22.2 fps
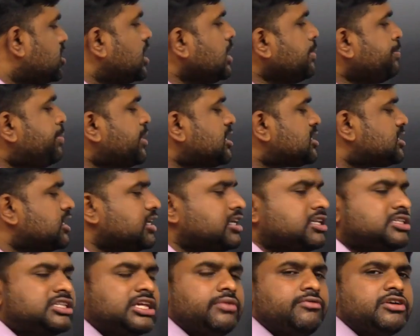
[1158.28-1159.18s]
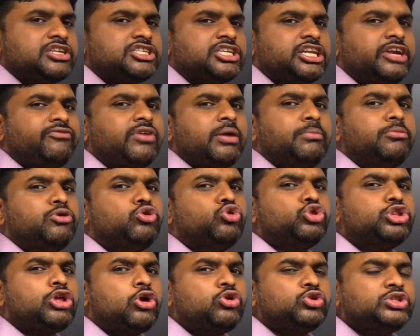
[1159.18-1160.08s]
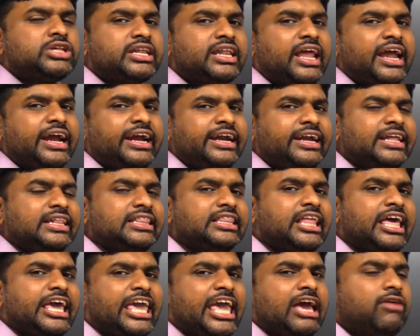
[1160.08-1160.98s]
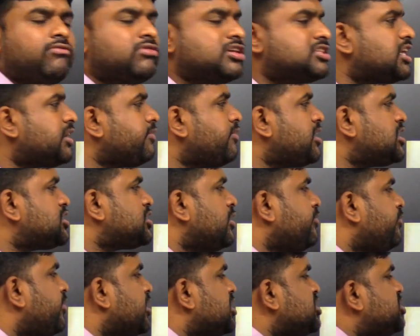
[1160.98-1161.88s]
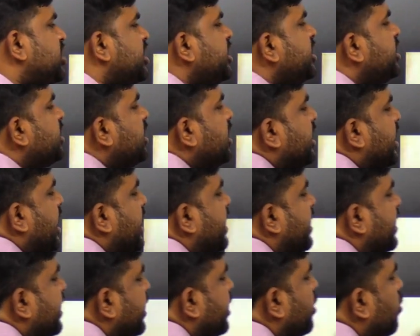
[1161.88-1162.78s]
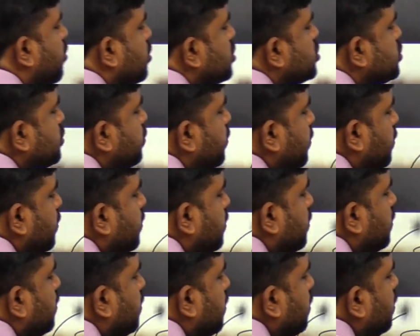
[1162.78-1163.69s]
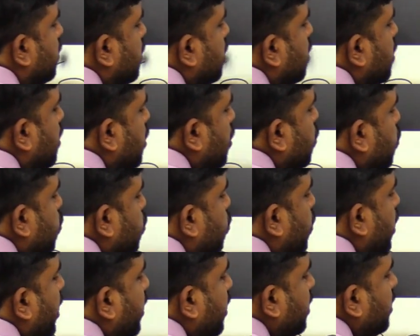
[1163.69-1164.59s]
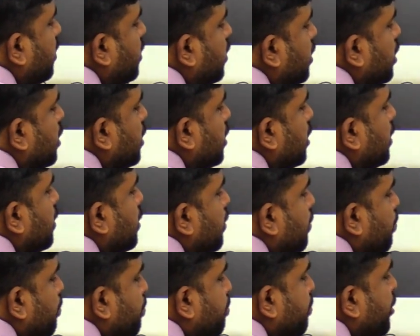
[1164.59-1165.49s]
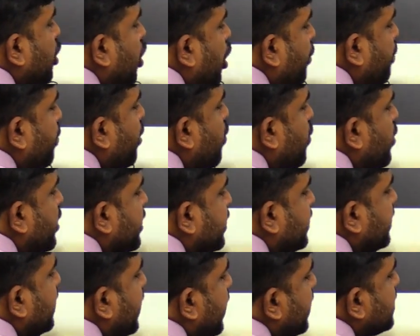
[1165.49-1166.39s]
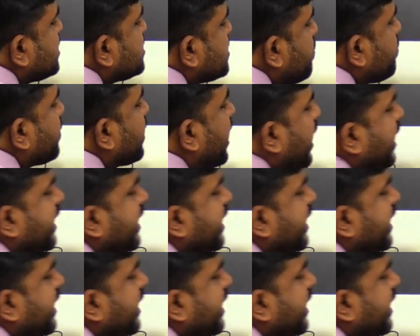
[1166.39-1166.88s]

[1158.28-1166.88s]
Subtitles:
10% reservation. From 2019, they gave reservation for general category also, who are below poverty line. Some